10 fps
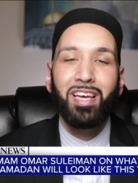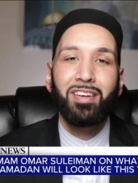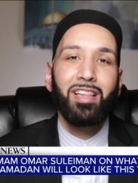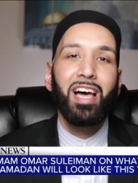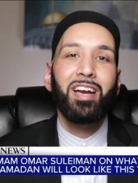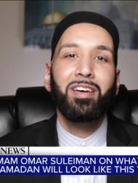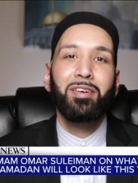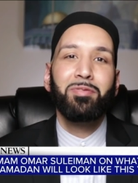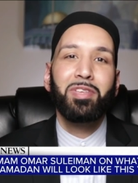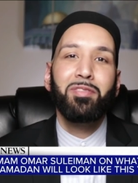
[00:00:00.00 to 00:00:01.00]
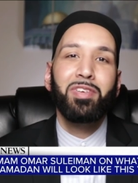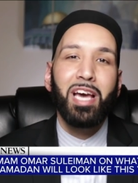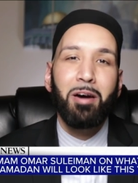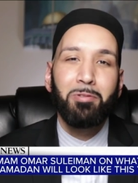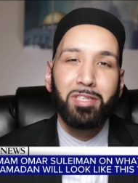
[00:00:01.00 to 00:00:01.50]
and a lot of giving
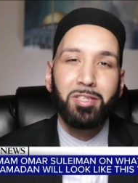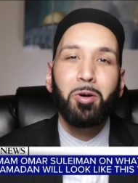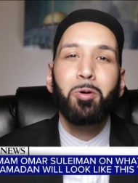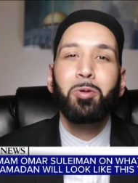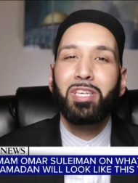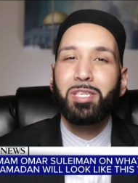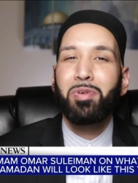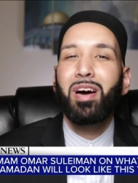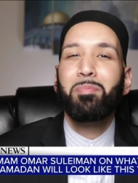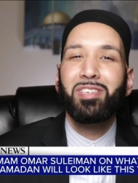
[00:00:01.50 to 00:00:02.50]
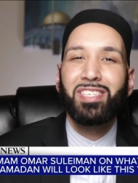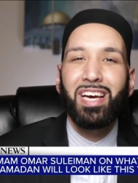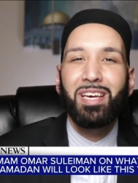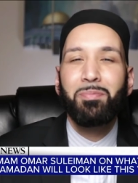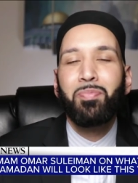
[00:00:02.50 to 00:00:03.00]
our soul its proper
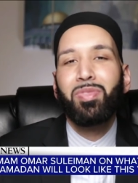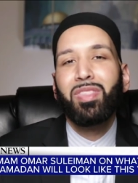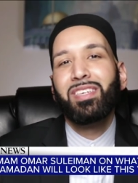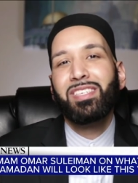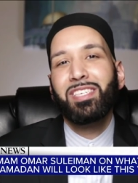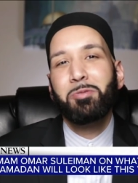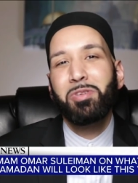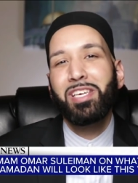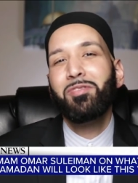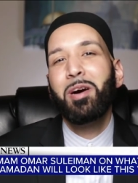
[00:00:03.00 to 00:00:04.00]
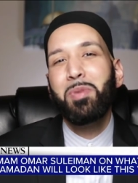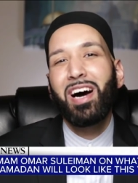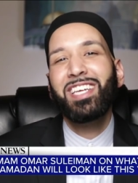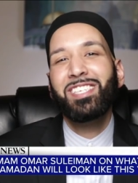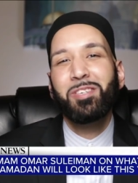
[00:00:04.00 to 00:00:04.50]
time since we give our
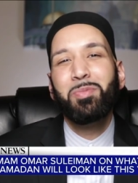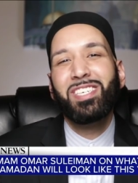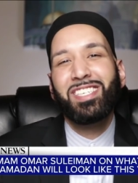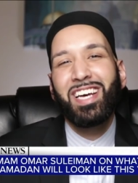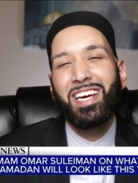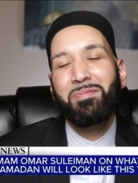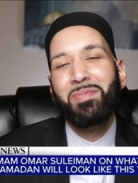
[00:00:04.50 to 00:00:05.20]
body so much time.